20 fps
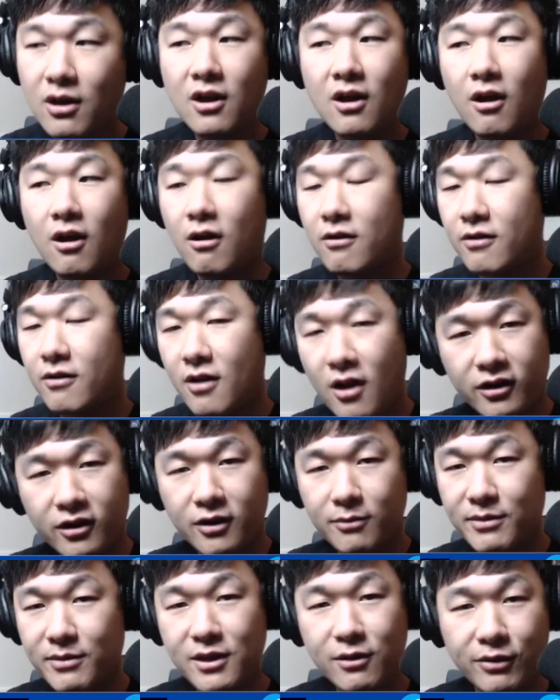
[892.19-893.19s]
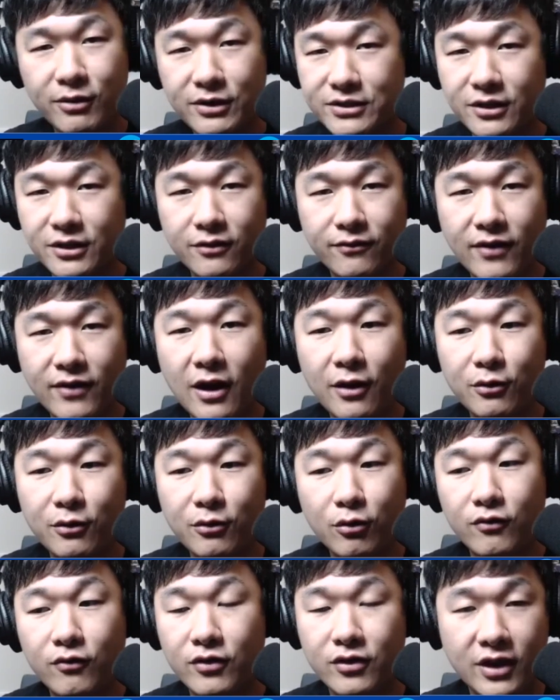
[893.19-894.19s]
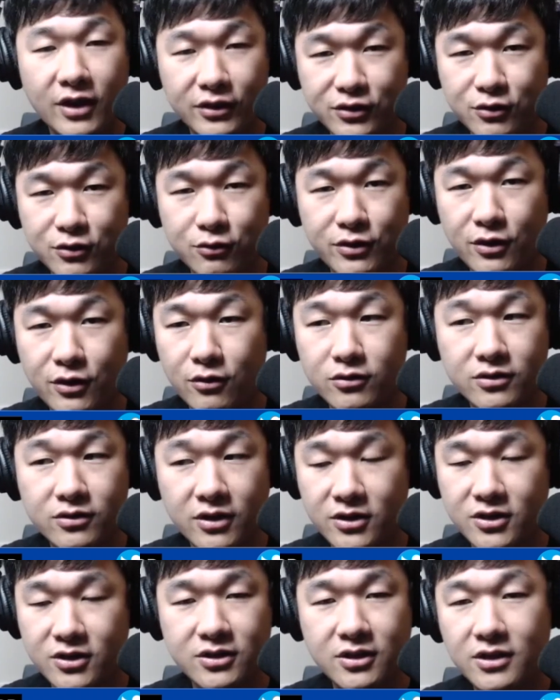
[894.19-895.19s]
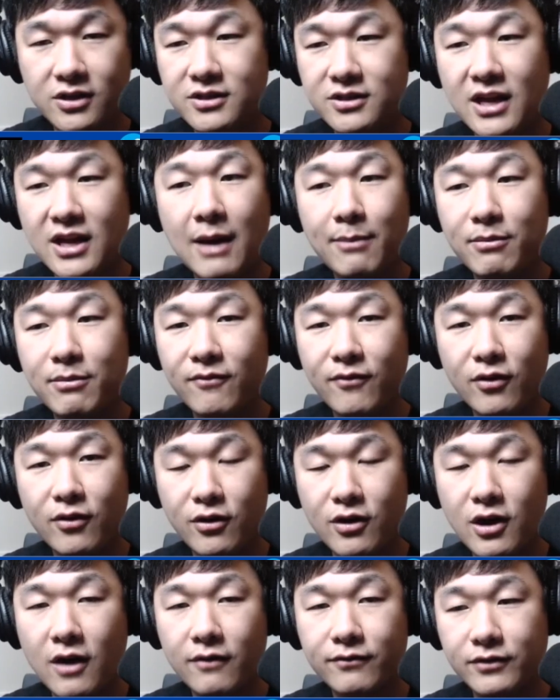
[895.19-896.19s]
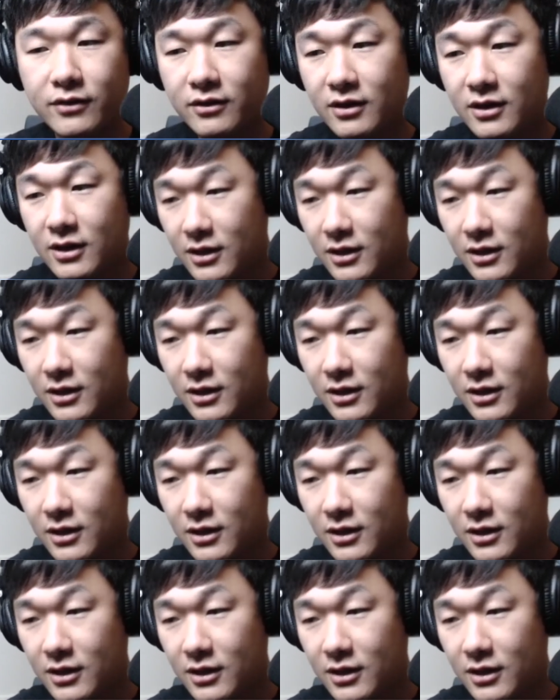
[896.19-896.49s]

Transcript: are not going to be increasing in value over the next 2 years. It just doesn't happen very often.